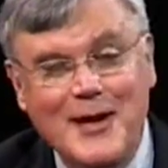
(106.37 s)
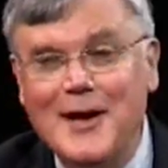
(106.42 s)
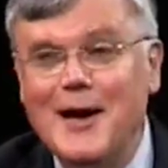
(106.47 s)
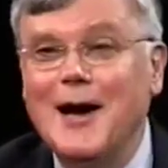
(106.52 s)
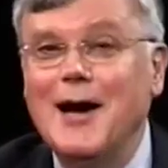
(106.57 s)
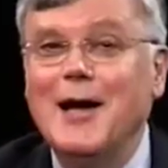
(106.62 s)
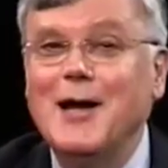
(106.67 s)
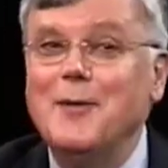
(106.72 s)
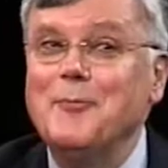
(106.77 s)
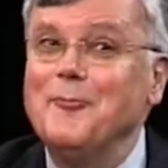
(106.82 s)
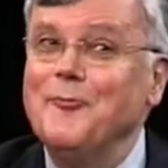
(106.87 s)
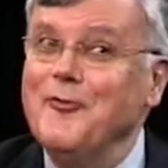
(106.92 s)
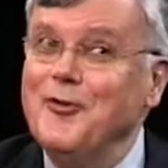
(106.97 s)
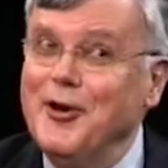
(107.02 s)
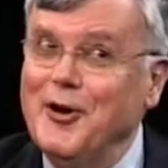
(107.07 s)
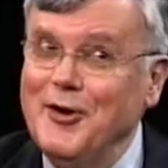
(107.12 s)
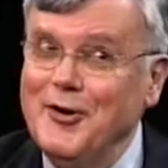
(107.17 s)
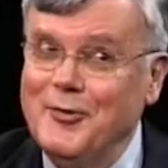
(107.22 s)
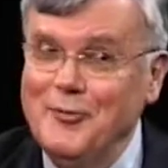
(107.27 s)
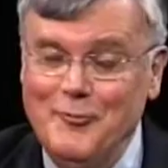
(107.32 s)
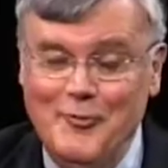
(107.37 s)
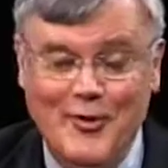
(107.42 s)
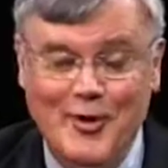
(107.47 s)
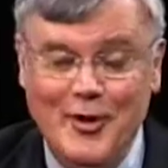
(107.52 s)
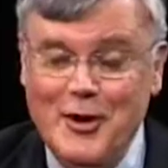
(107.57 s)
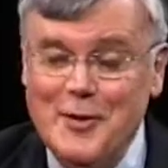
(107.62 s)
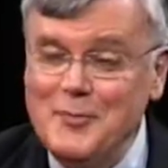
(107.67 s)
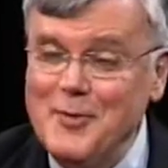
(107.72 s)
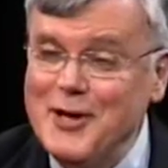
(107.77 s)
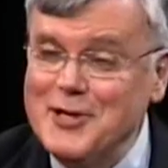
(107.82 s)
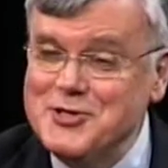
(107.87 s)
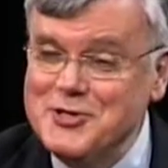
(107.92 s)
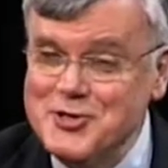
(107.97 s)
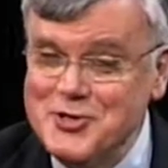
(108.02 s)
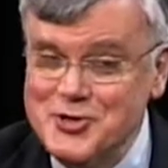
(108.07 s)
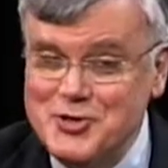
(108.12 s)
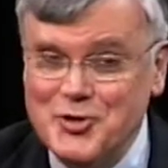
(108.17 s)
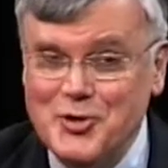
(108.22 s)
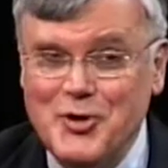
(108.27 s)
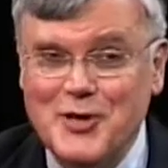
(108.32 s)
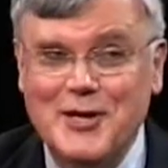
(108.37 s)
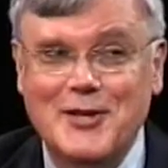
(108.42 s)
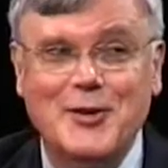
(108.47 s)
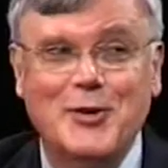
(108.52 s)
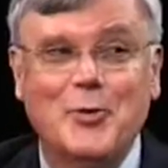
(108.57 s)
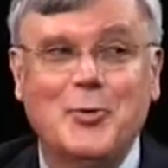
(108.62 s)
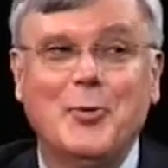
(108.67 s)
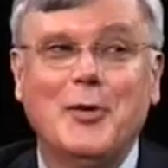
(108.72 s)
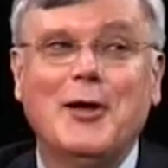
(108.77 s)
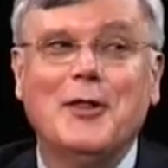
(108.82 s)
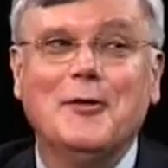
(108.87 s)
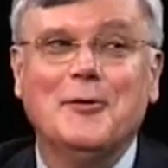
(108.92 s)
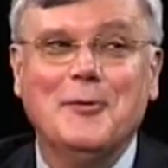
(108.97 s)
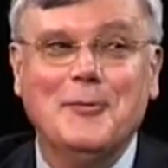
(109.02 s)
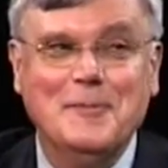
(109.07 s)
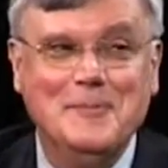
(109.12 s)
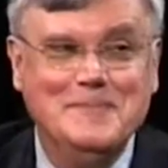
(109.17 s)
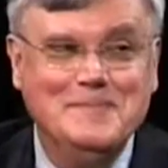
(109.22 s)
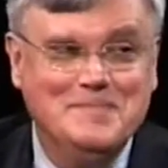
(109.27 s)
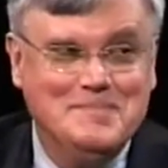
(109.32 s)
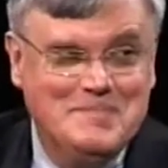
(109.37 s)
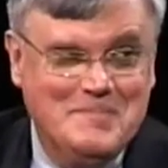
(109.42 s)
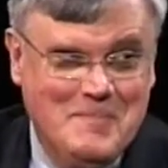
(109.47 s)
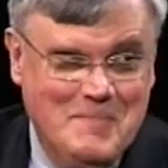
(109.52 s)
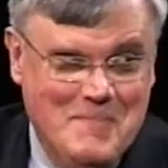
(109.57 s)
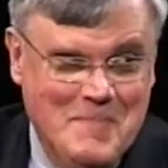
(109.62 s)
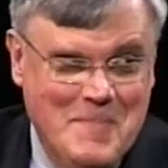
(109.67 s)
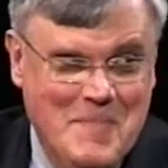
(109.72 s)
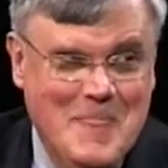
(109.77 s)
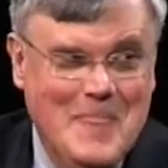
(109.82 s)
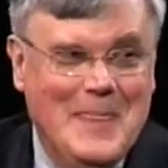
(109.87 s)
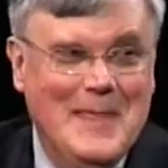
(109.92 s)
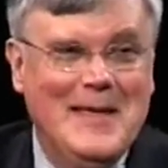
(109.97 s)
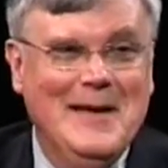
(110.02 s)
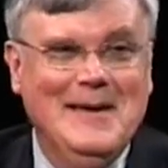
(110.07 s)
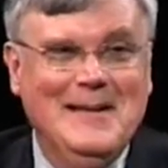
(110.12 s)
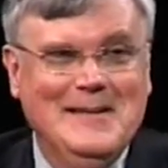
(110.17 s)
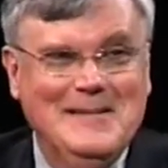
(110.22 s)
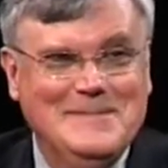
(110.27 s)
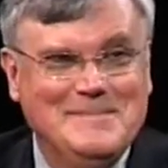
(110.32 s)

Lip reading: I am very much enjoying your weather. All right.